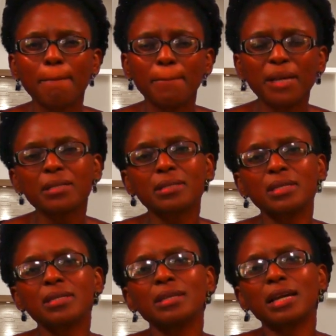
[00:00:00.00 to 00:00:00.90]
But
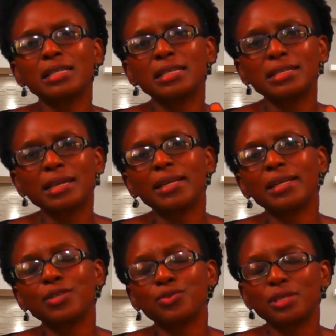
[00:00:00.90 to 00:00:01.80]
since I
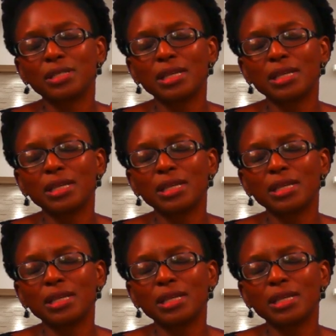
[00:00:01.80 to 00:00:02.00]
decided to